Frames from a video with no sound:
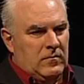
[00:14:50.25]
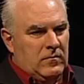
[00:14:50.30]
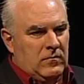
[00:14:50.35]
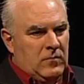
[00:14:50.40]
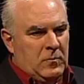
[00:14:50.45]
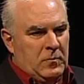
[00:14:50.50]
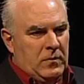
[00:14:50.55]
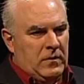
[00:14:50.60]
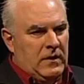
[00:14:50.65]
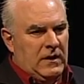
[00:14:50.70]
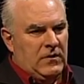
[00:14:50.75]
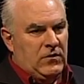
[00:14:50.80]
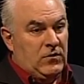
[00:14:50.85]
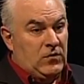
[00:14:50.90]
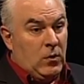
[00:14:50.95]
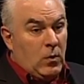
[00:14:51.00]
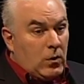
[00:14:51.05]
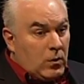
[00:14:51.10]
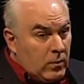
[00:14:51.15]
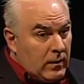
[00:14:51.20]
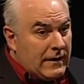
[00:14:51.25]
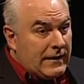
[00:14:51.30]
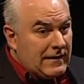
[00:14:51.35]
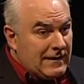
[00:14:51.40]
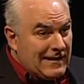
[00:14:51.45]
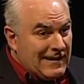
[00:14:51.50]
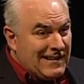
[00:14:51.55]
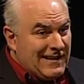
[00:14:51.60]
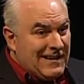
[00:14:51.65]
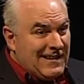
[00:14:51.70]
replaced so
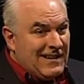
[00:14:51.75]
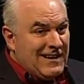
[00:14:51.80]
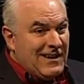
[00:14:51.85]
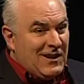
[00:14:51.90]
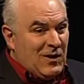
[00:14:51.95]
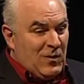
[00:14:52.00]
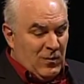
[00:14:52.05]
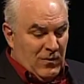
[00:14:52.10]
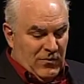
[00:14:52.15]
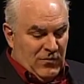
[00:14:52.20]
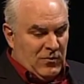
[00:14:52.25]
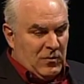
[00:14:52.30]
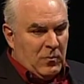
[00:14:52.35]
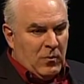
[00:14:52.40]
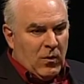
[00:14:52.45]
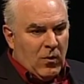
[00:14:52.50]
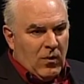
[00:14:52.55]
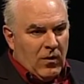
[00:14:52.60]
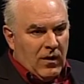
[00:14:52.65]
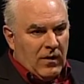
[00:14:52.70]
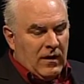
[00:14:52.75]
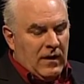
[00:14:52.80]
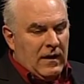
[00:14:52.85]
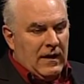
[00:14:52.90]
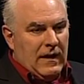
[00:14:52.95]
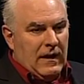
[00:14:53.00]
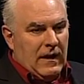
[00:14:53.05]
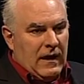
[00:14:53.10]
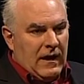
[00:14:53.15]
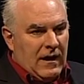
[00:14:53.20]
quickly mm -hmm. with support
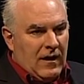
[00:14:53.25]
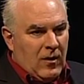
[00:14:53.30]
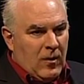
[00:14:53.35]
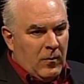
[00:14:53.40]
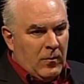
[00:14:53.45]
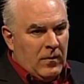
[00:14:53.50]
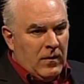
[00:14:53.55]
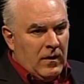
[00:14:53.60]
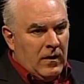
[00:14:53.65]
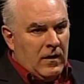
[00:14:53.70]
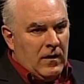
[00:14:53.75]
and help